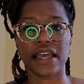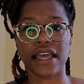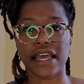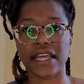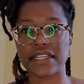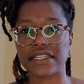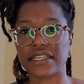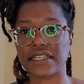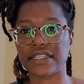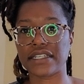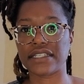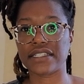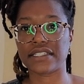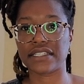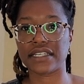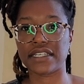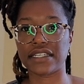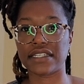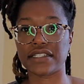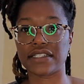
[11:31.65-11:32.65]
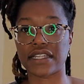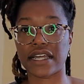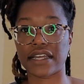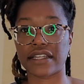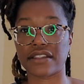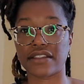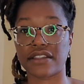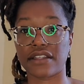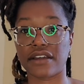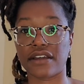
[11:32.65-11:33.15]
And Dennis is
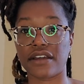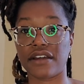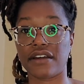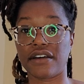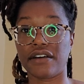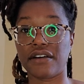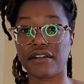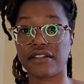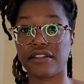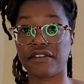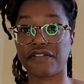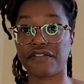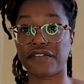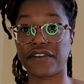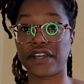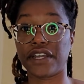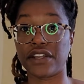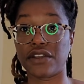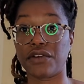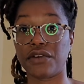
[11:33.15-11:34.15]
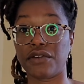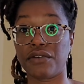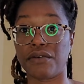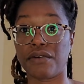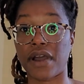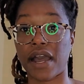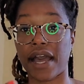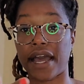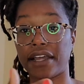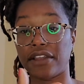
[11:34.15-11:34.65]
like the friend who
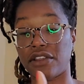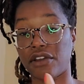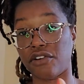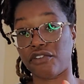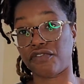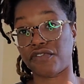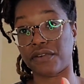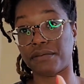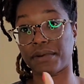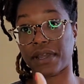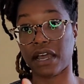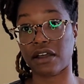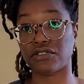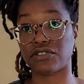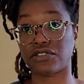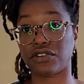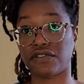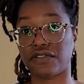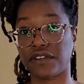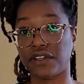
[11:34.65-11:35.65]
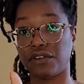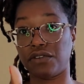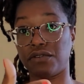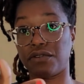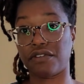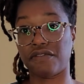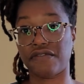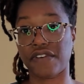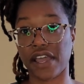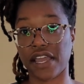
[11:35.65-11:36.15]
I know from Couchsurfing, who
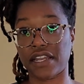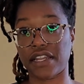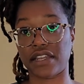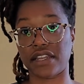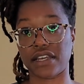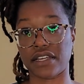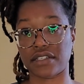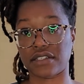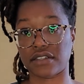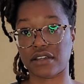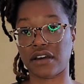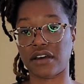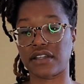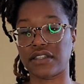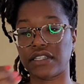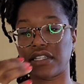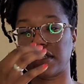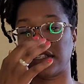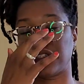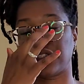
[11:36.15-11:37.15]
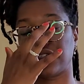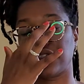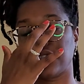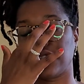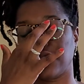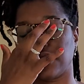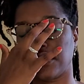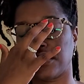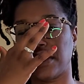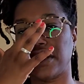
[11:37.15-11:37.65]
invited us on this
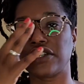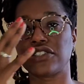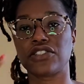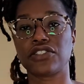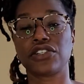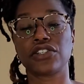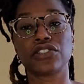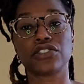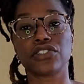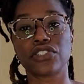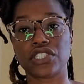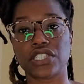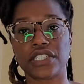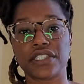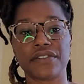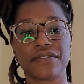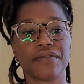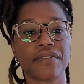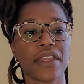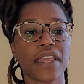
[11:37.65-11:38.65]
excursion.